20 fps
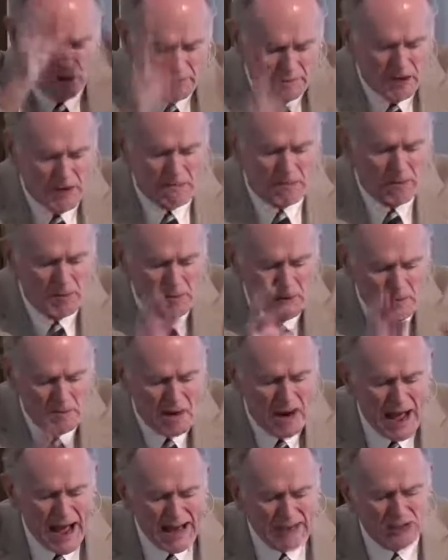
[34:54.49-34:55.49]
of Ephraim and
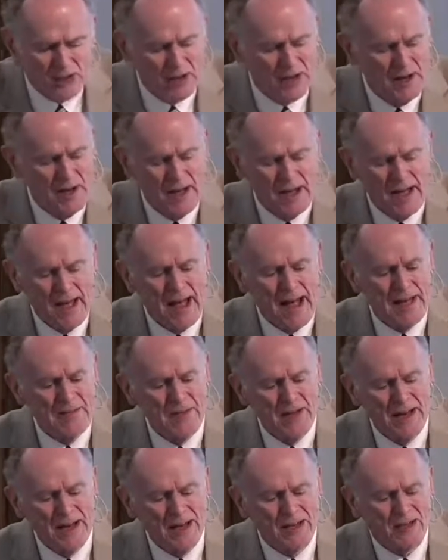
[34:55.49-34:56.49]
Manasseh, and
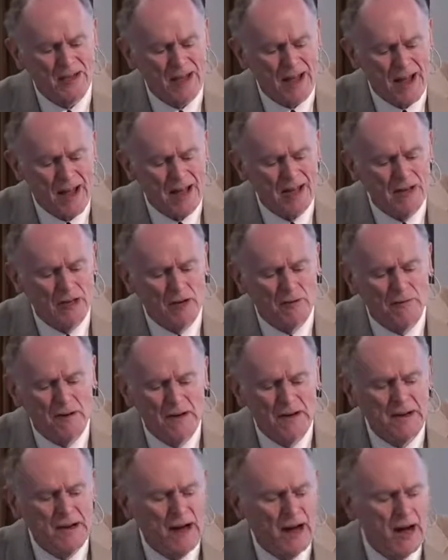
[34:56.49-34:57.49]
then at the end of
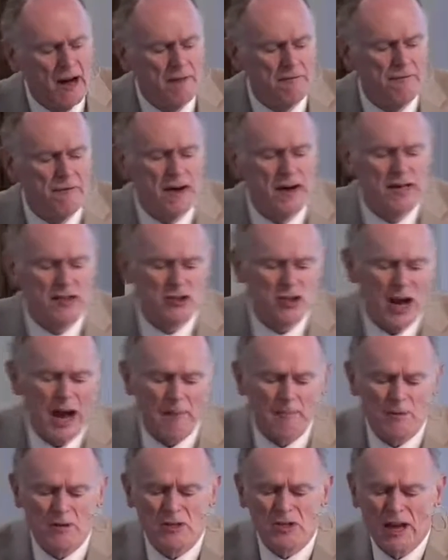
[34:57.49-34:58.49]

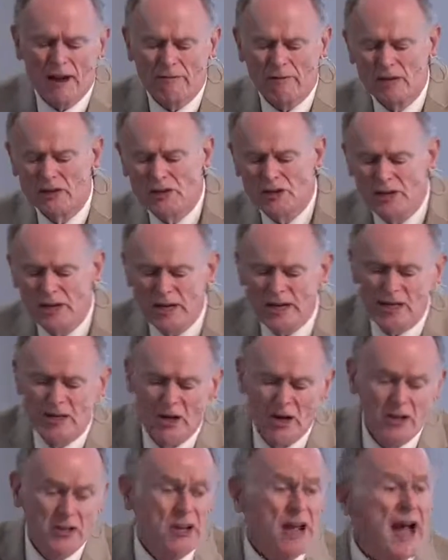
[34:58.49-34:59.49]
chapter 17,
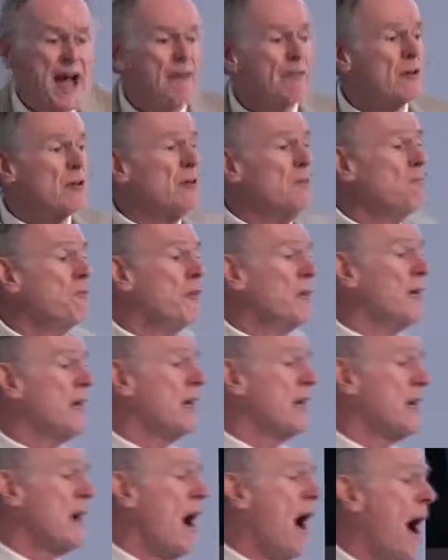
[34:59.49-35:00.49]
you have a
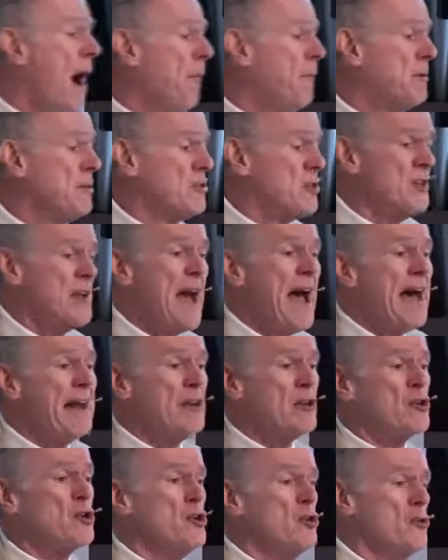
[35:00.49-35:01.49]
completely opposite
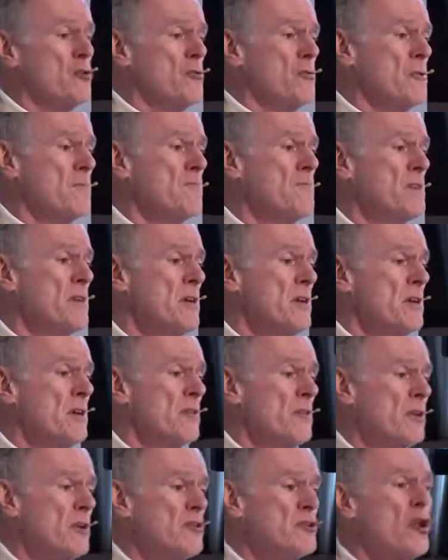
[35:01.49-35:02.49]
attitude.
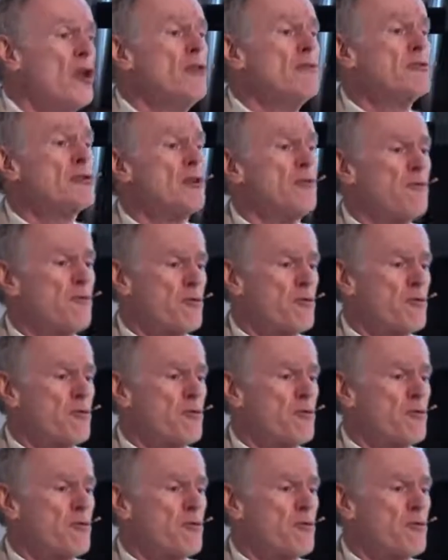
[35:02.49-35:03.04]
The Joseph